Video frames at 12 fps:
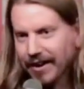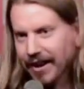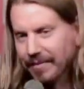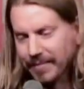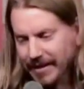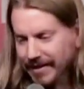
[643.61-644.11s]

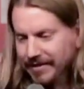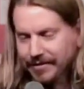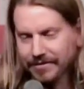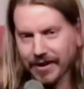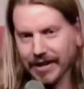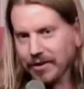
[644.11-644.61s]
I'm eating
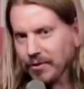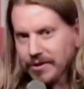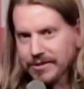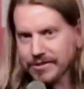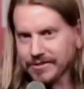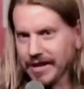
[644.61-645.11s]
fucking
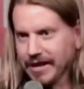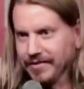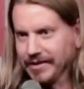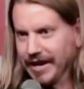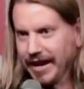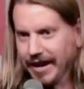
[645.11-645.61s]
oysters out
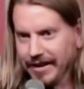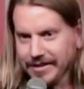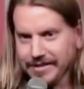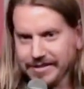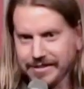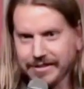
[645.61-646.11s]
of a can.
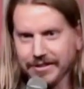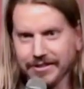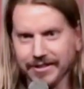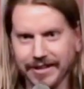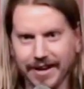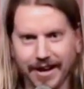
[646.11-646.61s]

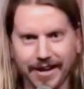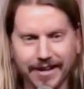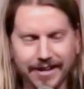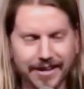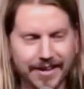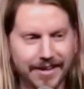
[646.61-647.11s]

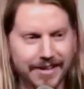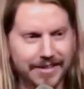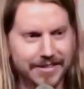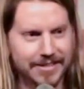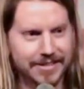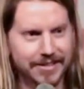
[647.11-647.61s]

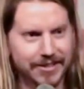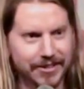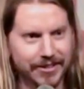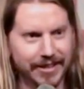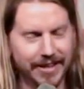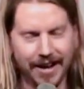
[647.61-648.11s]
This is
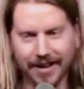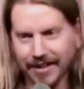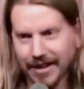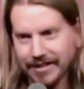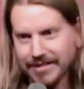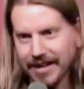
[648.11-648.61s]
clearly not
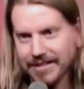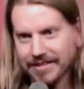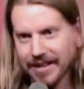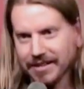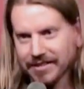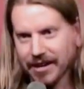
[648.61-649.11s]
like
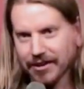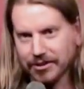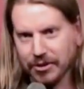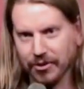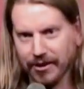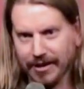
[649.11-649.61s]
10-cent
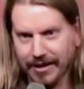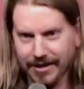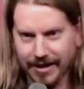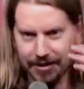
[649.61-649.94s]
territory.